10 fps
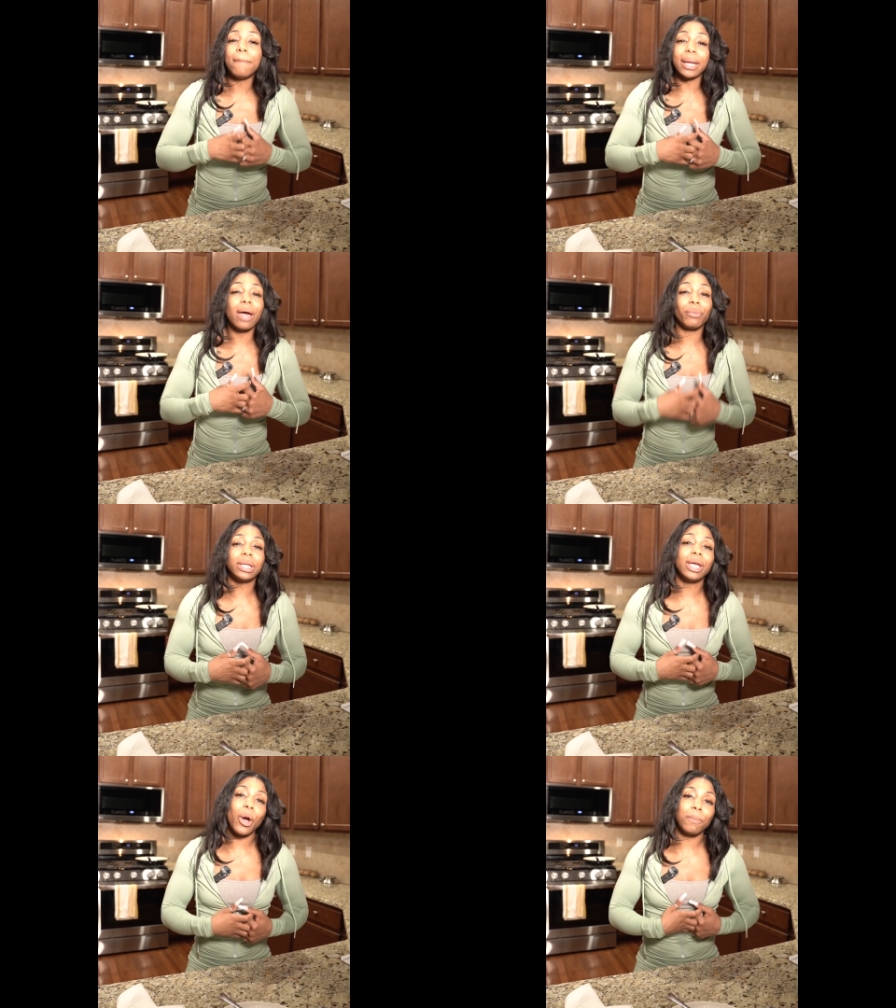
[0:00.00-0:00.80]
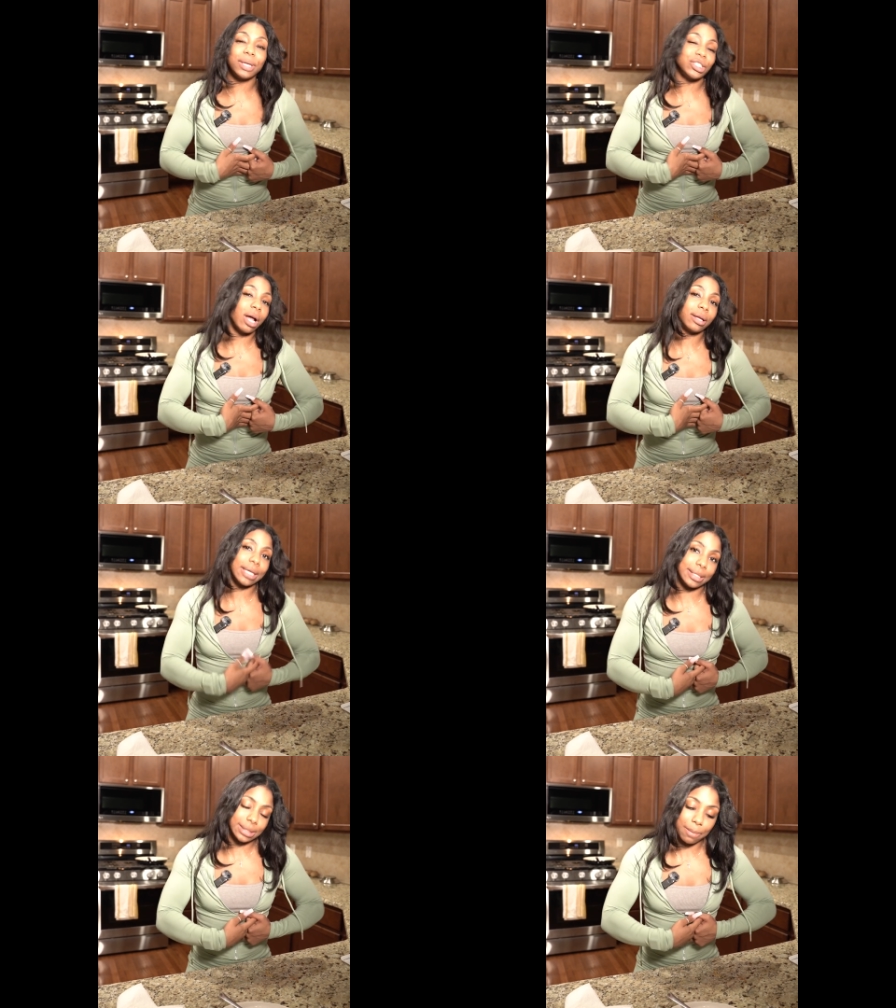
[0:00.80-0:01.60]
but I really hope that y'all are
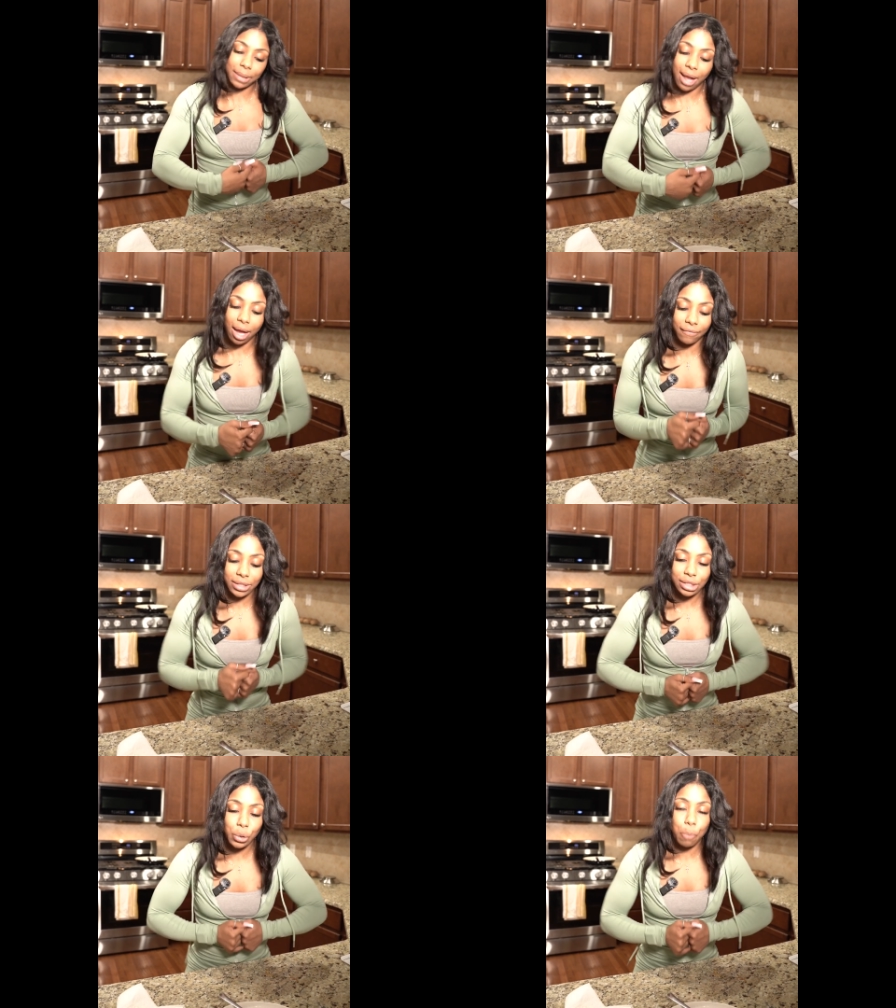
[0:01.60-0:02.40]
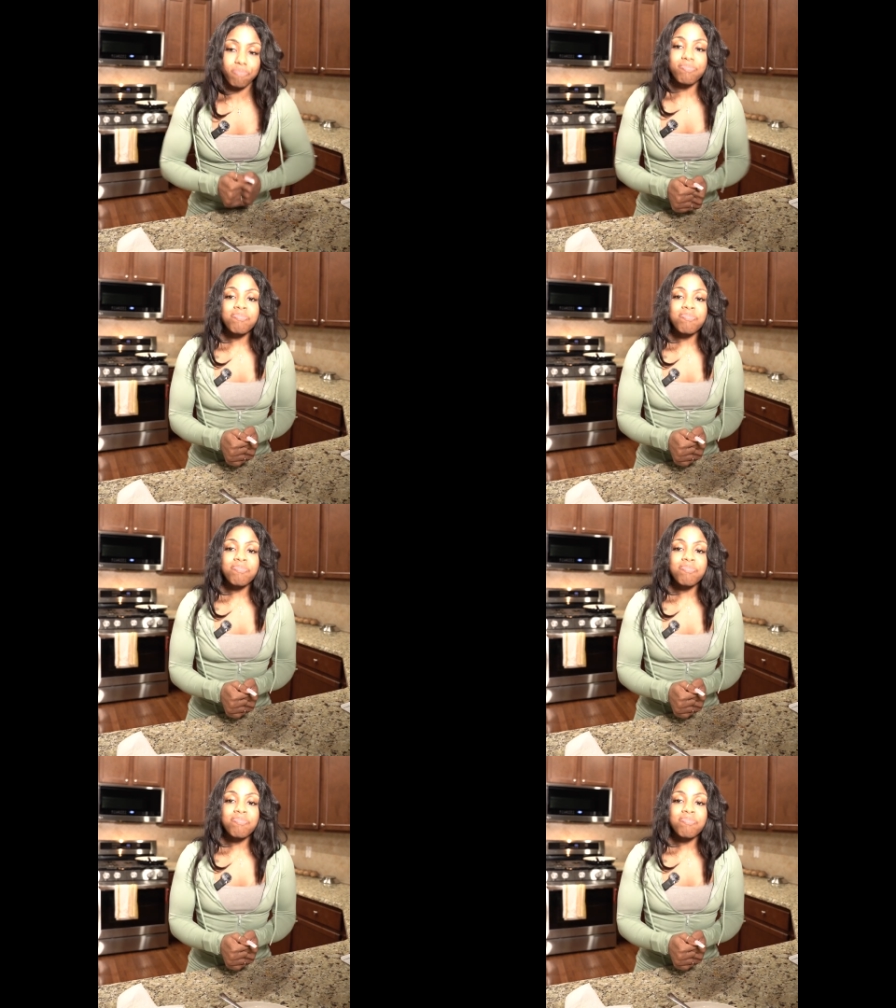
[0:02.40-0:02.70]
getting something out of it too.